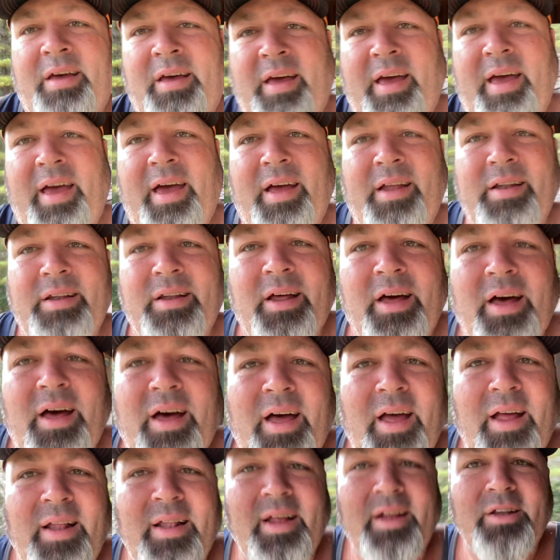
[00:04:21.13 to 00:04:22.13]
And
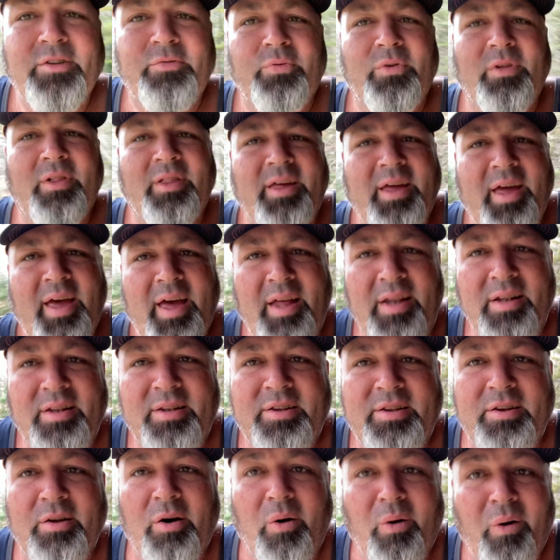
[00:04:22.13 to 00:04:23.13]
that's really it.
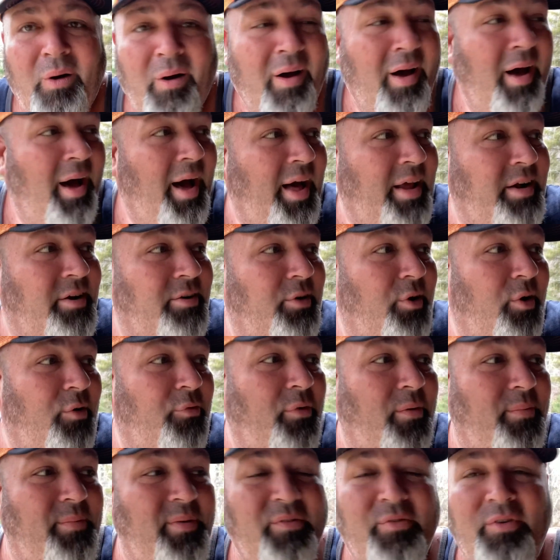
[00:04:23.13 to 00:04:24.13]
So I don't know if
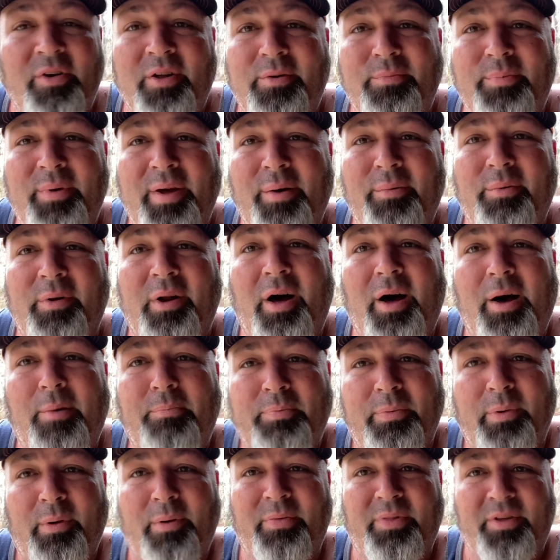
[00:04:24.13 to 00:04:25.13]
I'm even going to be able to
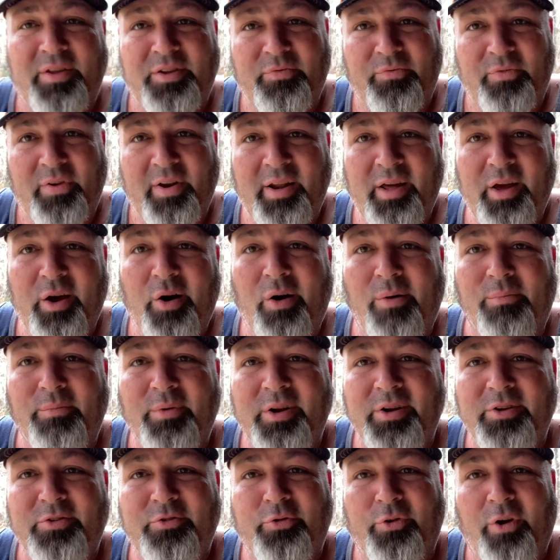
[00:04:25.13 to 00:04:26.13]
upload this video. I'm going
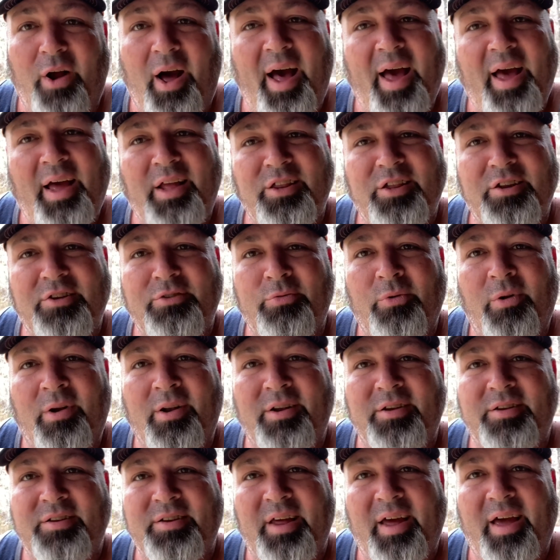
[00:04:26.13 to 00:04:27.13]
to try. I just
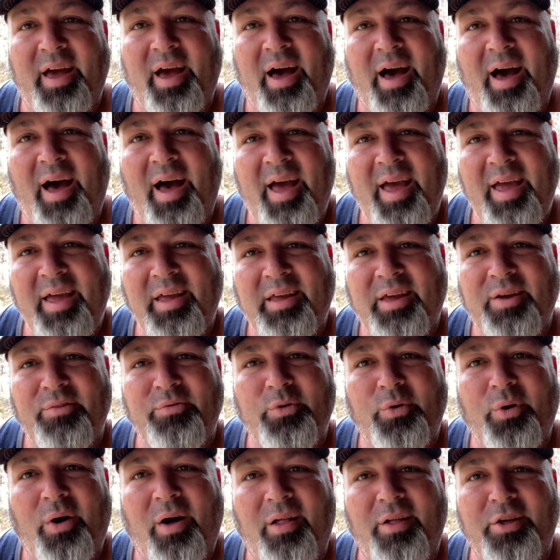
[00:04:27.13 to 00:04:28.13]
wanted to say hi, give
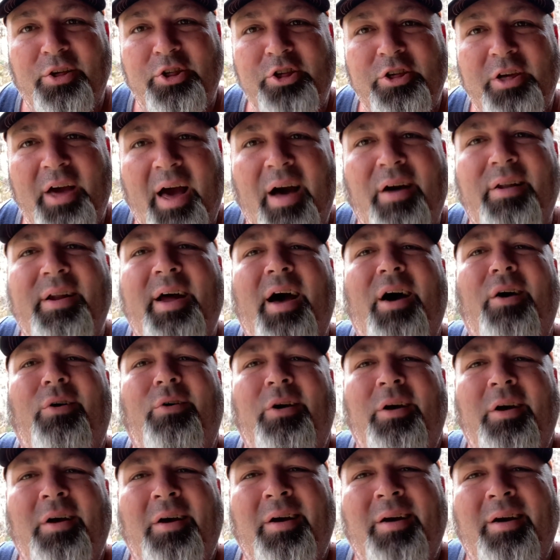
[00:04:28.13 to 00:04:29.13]
you all a shout out.
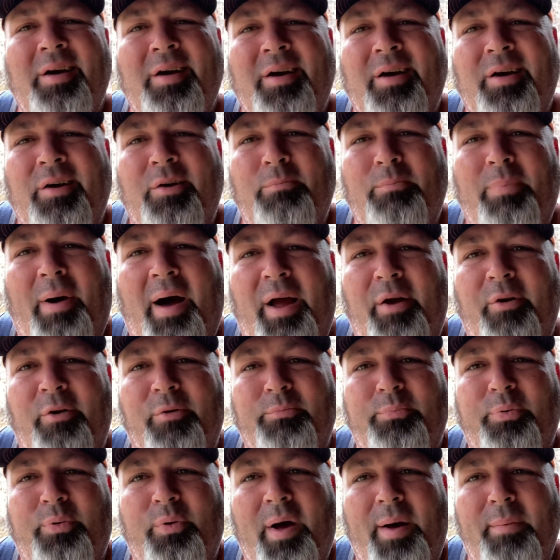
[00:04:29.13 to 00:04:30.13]
Pirate
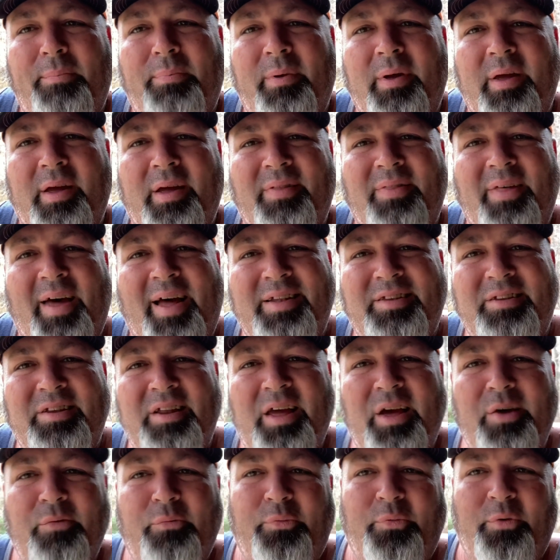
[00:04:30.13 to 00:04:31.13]
Prepping, that's
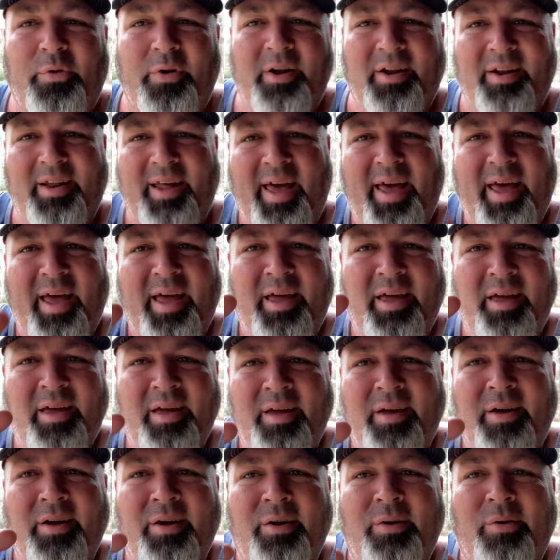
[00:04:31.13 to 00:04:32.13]
it for today.
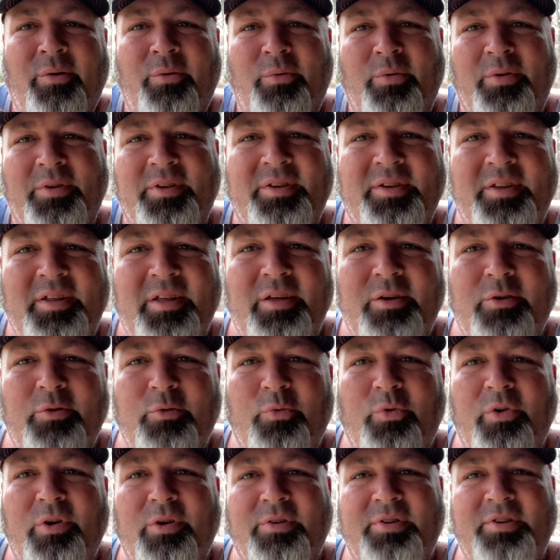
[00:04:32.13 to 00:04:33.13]
We'll see you
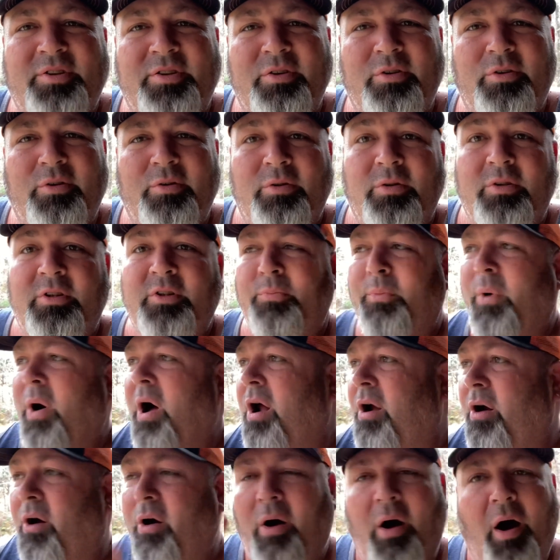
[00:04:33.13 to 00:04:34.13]
real soon.
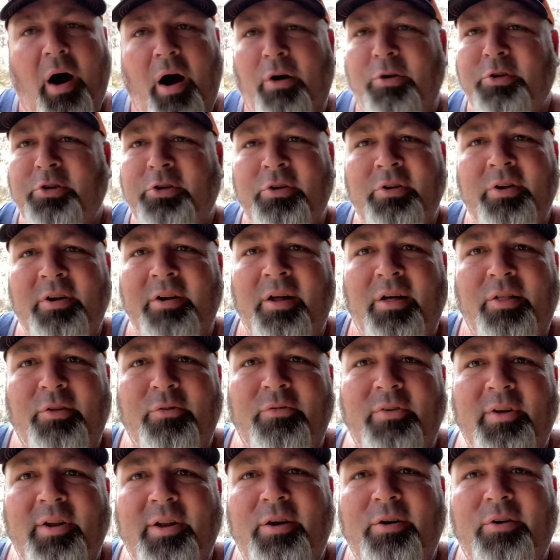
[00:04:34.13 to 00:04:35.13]
Tomorrow, I'll shoot another
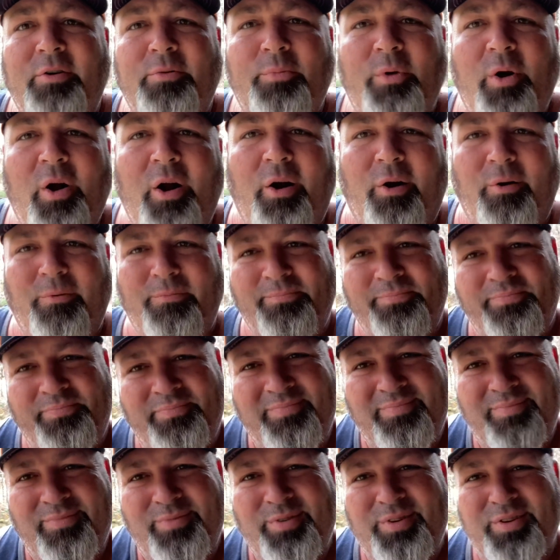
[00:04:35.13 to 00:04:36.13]
video tomorrow.
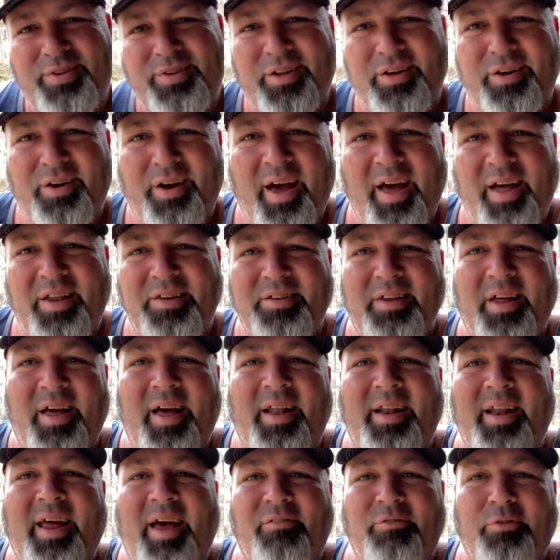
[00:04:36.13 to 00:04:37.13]
See you guys
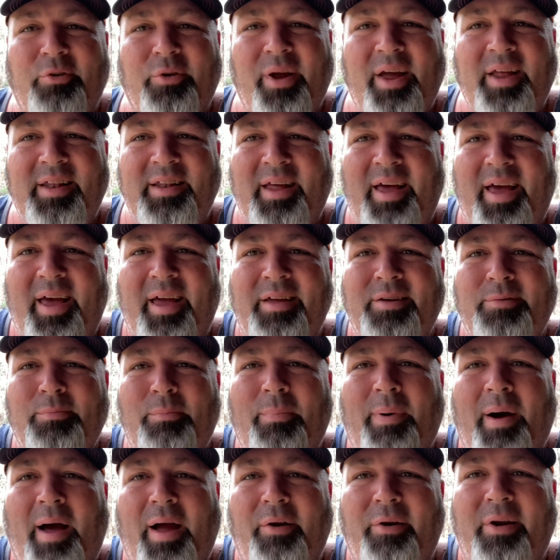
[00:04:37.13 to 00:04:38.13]
then. Have a great day.
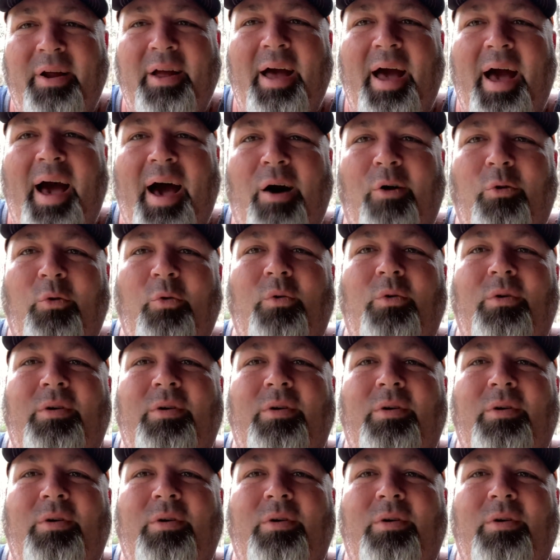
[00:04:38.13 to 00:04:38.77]
Pirate out.